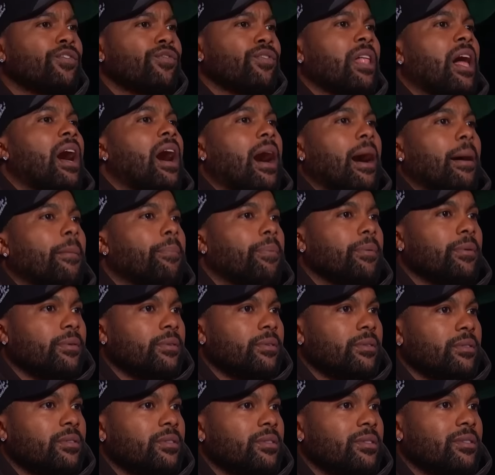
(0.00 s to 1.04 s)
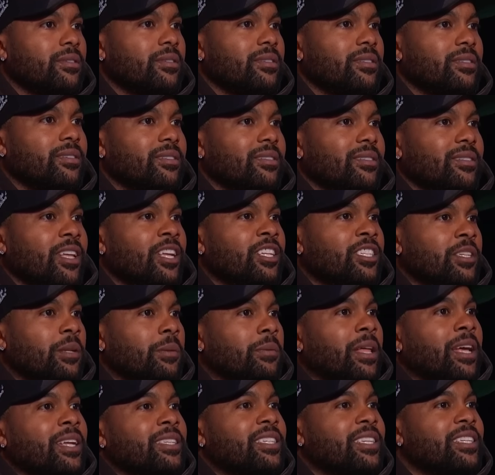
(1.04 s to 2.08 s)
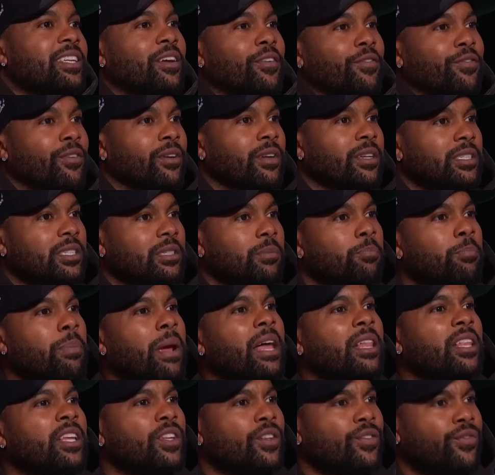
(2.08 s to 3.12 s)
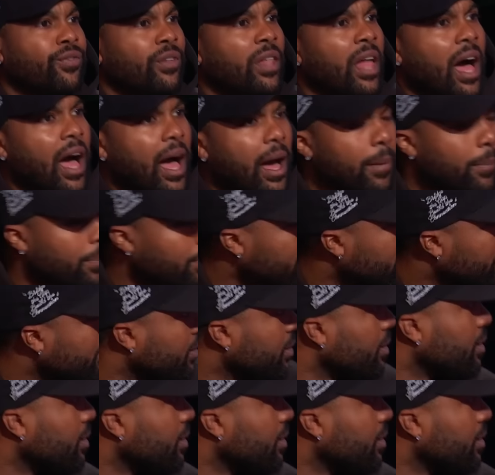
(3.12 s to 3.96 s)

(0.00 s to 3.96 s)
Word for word: flop. That's it. It's that's like, the, that's yeah. the difference. Yeah. Bellies flop. Yeah,